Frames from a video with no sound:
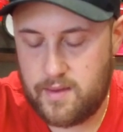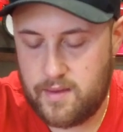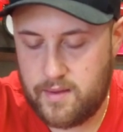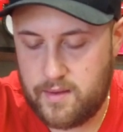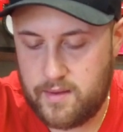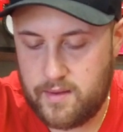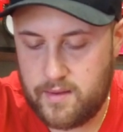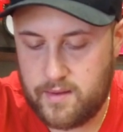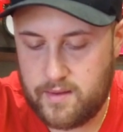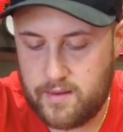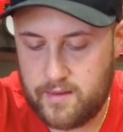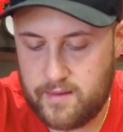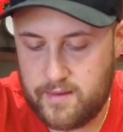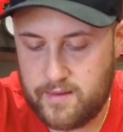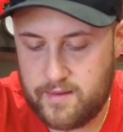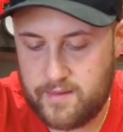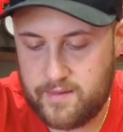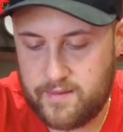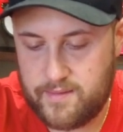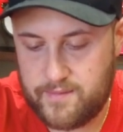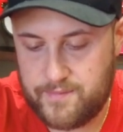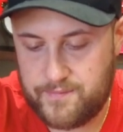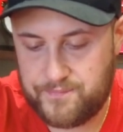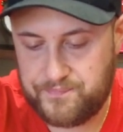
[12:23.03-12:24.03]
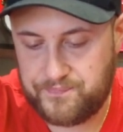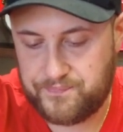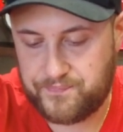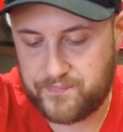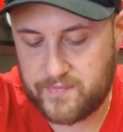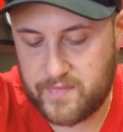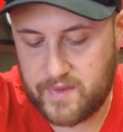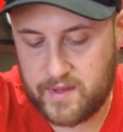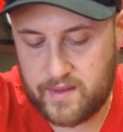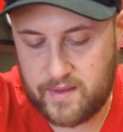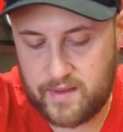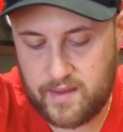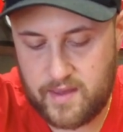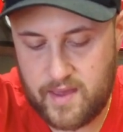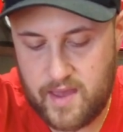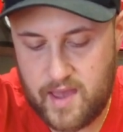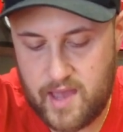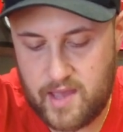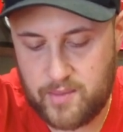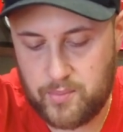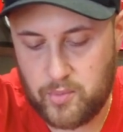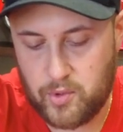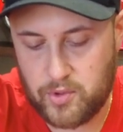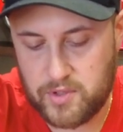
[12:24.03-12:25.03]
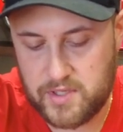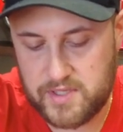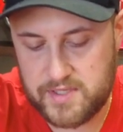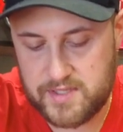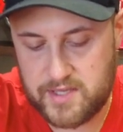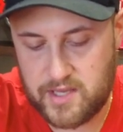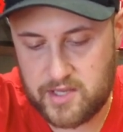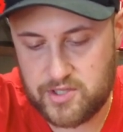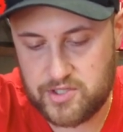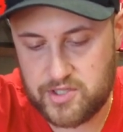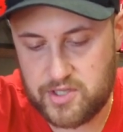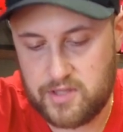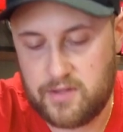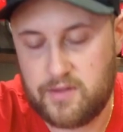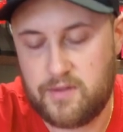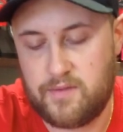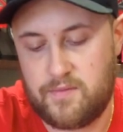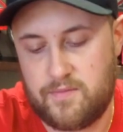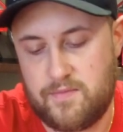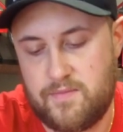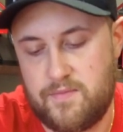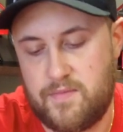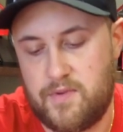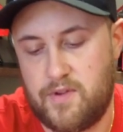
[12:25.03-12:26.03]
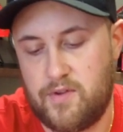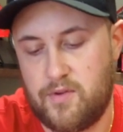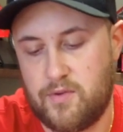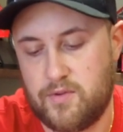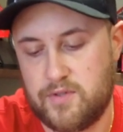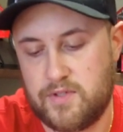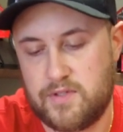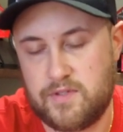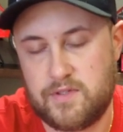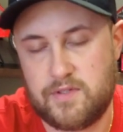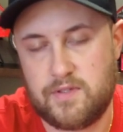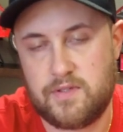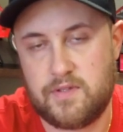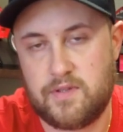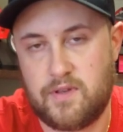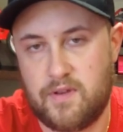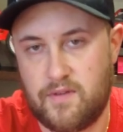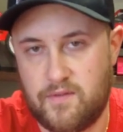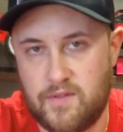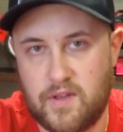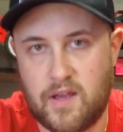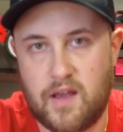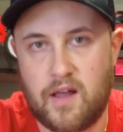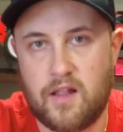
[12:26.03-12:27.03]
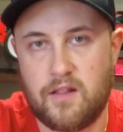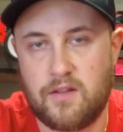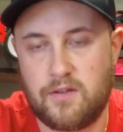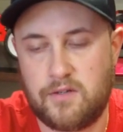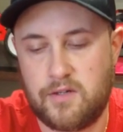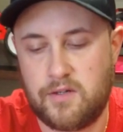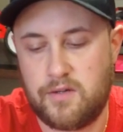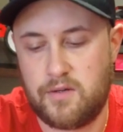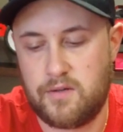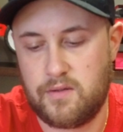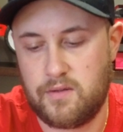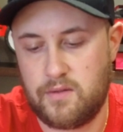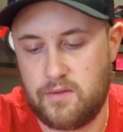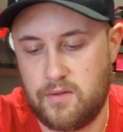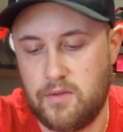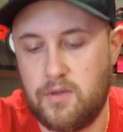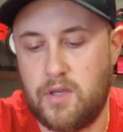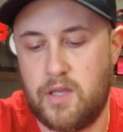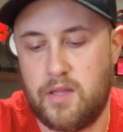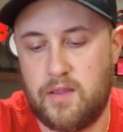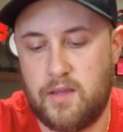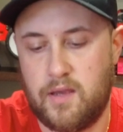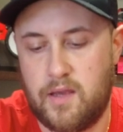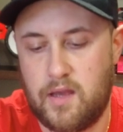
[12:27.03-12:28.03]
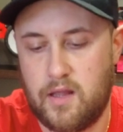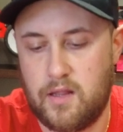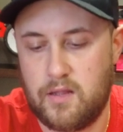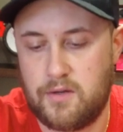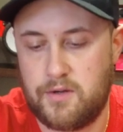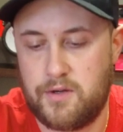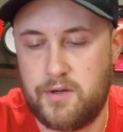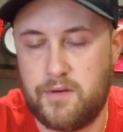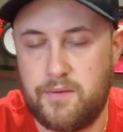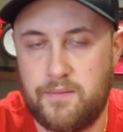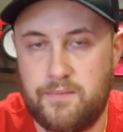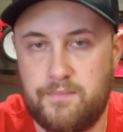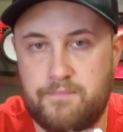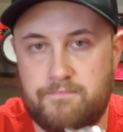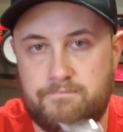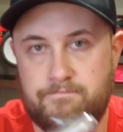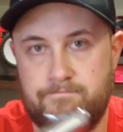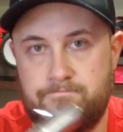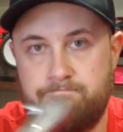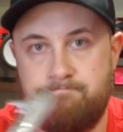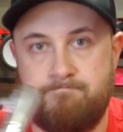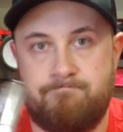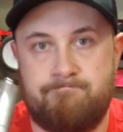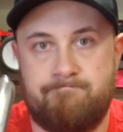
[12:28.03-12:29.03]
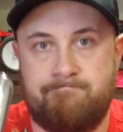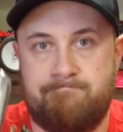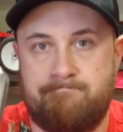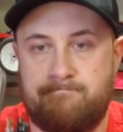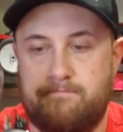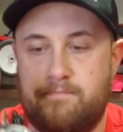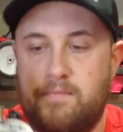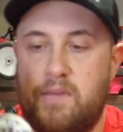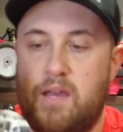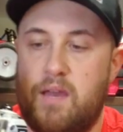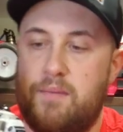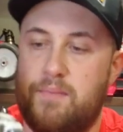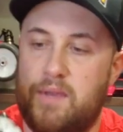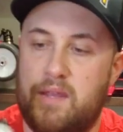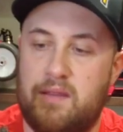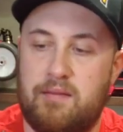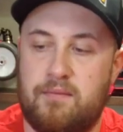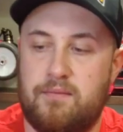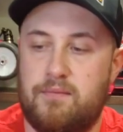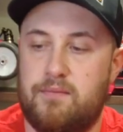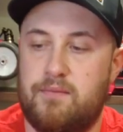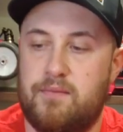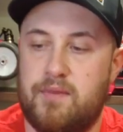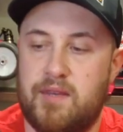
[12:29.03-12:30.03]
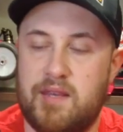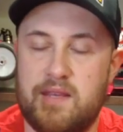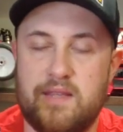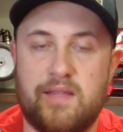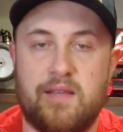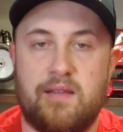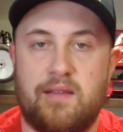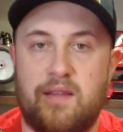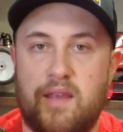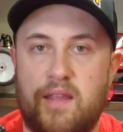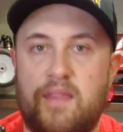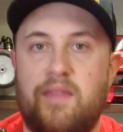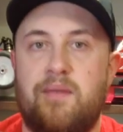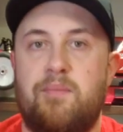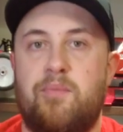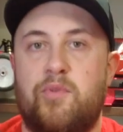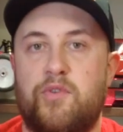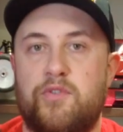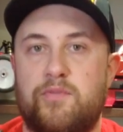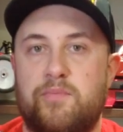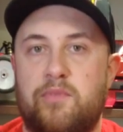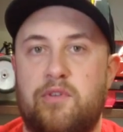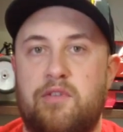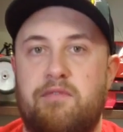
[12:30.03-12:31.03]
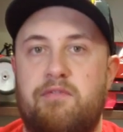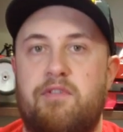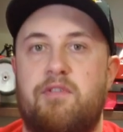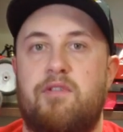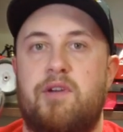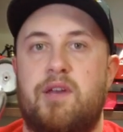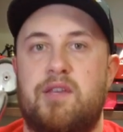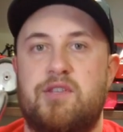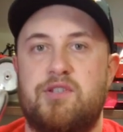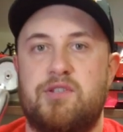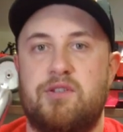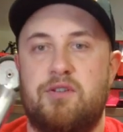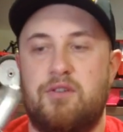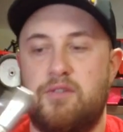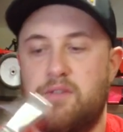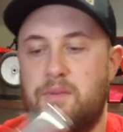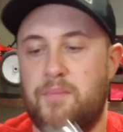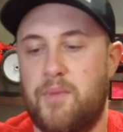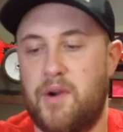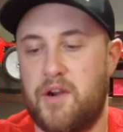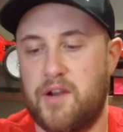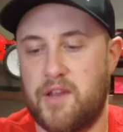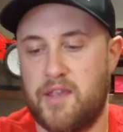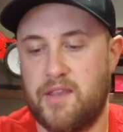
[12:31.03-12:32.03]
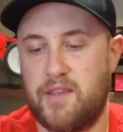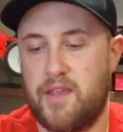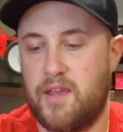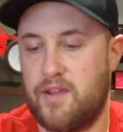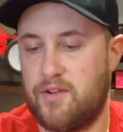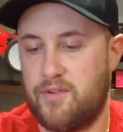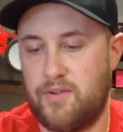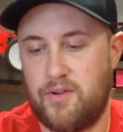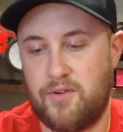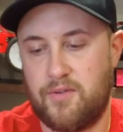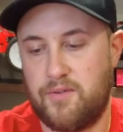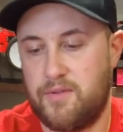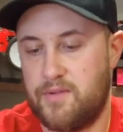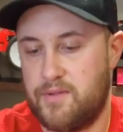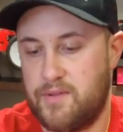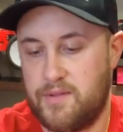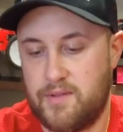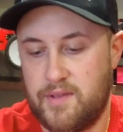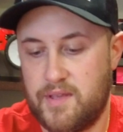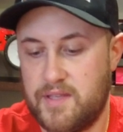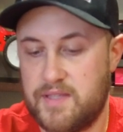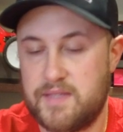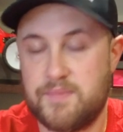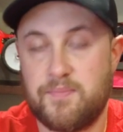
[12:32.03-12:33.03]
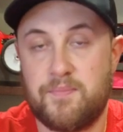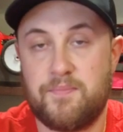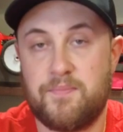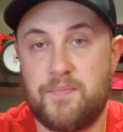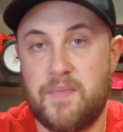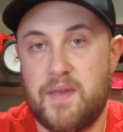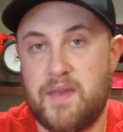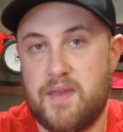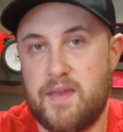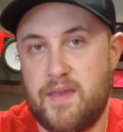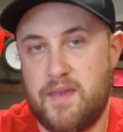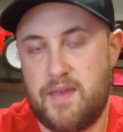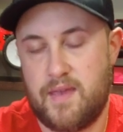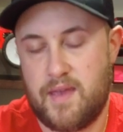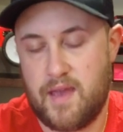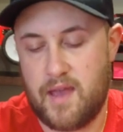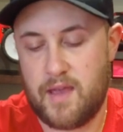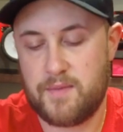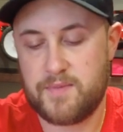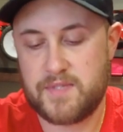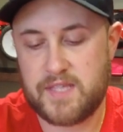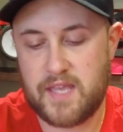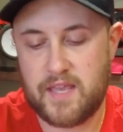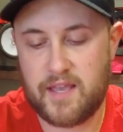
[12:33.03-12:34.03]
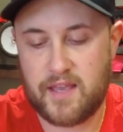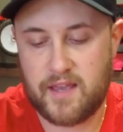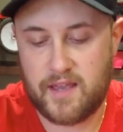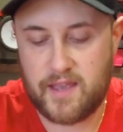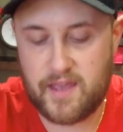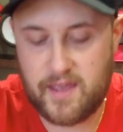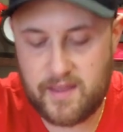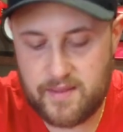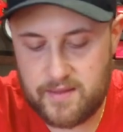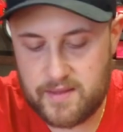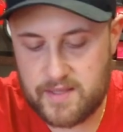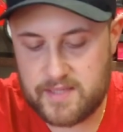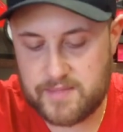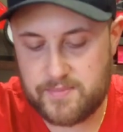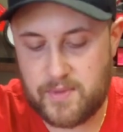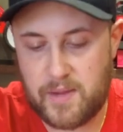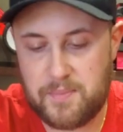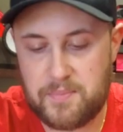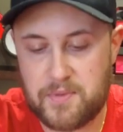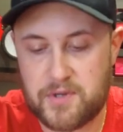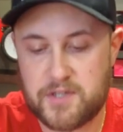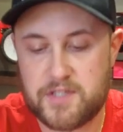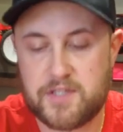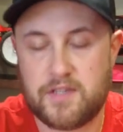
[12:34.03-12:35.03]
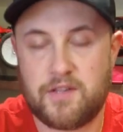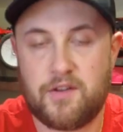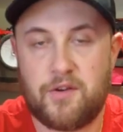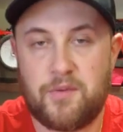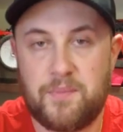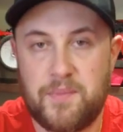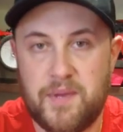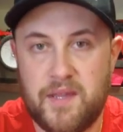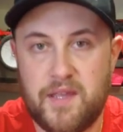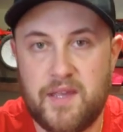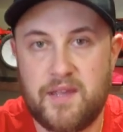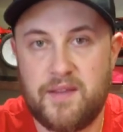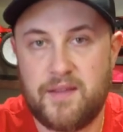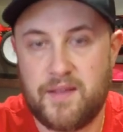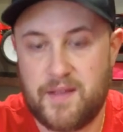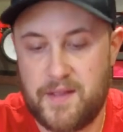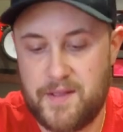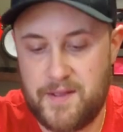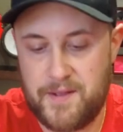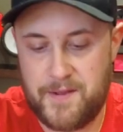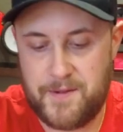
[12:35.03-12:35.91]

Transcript: I bought this engine because of the color. Look at the color. I mean, isn't that the most beautiful engine on the market? I don't know. I'm saying again, it's my personal opinion.